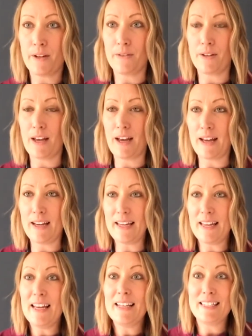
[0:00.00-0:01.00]
Okay,
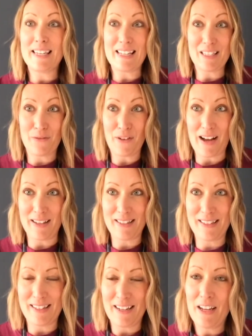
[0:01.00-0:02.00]
see it's
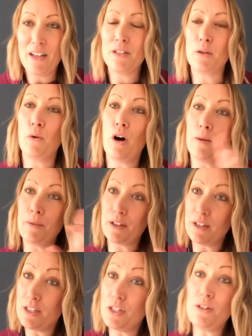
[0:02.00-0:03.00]
fast. So what I'm
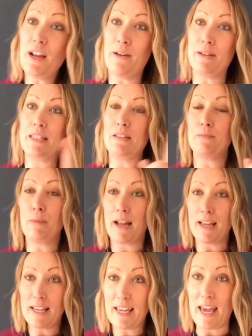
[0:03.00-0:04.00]
going to do now is
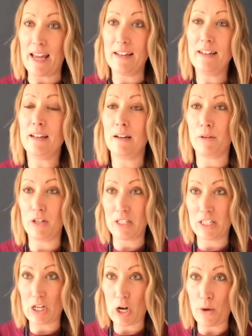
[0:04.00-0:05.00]
play it again and I'm going to
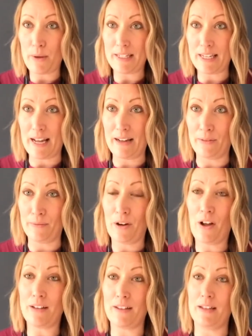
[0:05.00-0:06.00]
slow it down
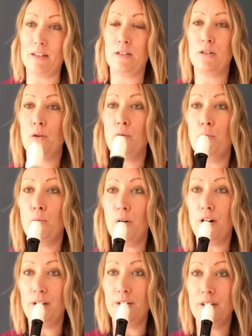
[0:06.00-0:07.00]
like this.
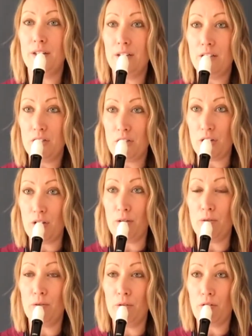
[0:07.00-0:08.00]
1, 2,
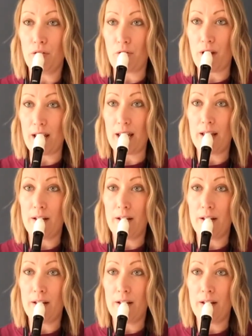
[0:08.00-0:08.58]
3,